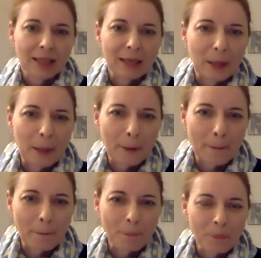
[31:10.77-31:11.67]

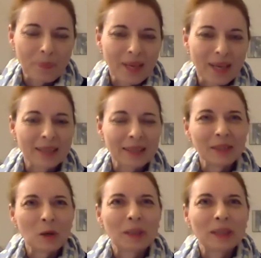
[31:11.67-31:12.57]

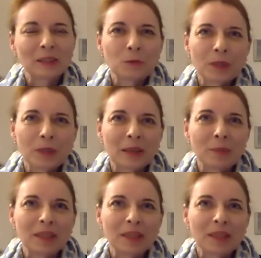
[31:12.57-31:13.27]
But so for example,